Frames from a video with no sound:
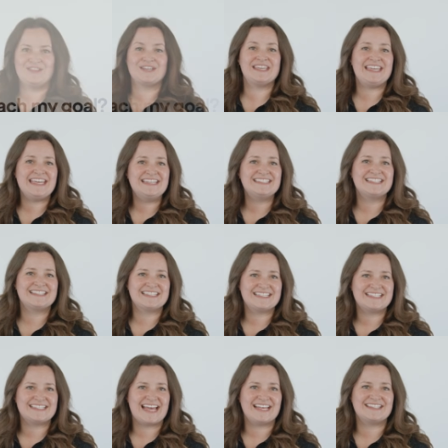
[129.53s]
The key to
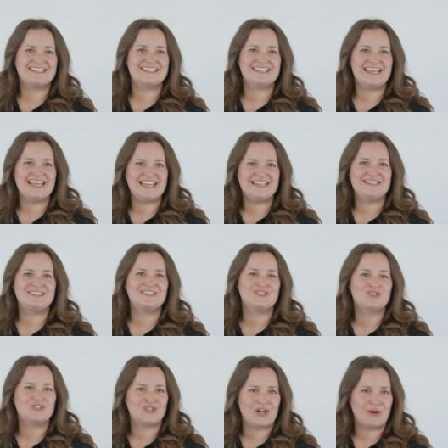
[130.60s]
success is
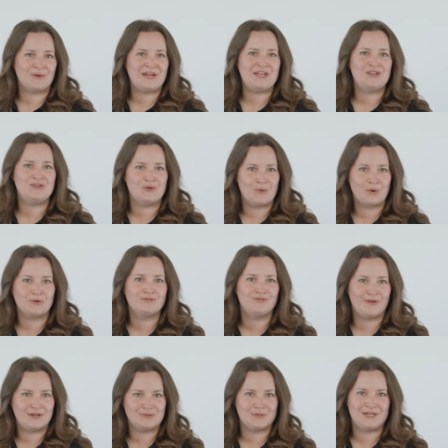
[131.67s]
sharing your
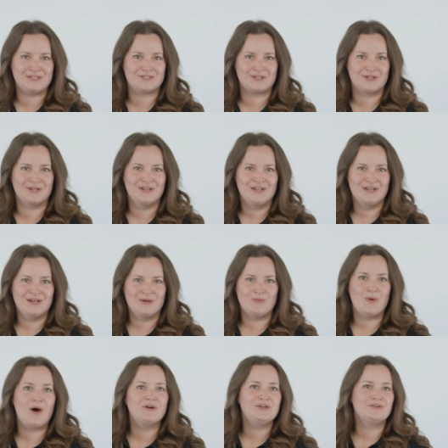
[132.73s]
fundraiser.
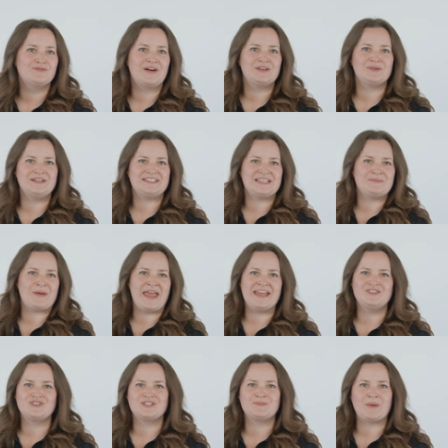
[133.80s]
While your fundraising
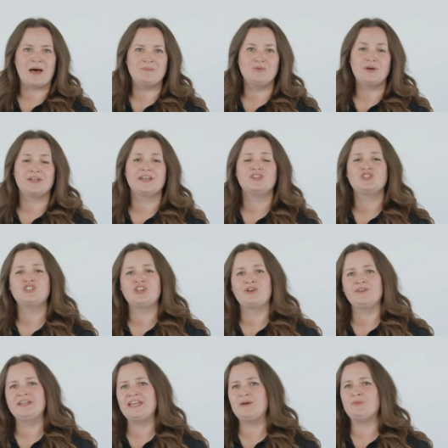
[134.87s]
page is public,
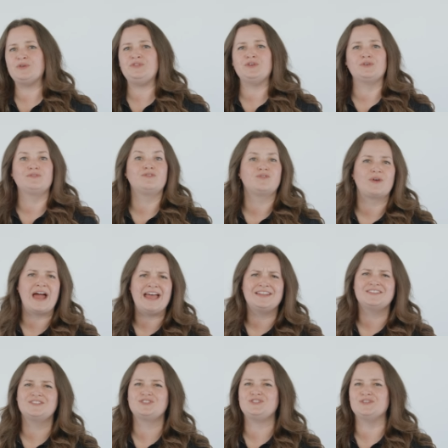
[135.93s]
sharing it with your
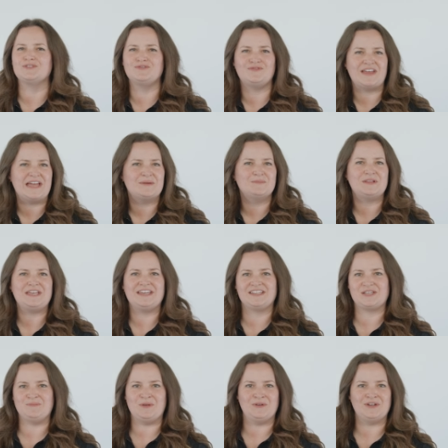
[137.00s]
friends, your family, and
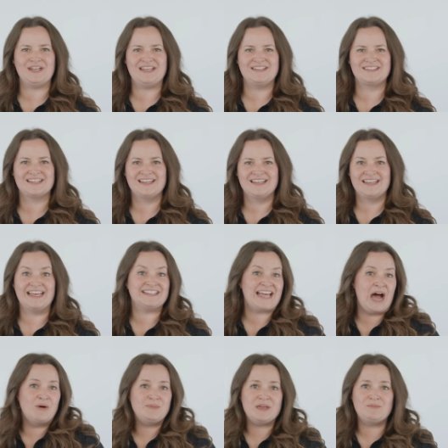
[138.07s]
communities is
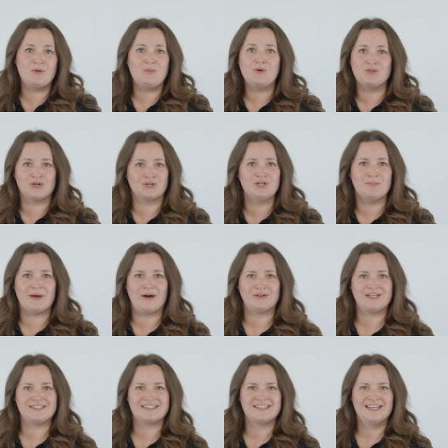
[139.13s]
how people will learn about
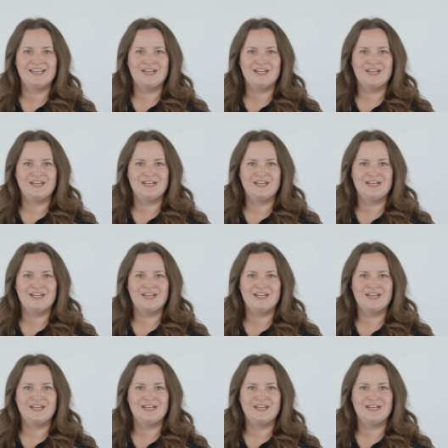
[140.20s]
it.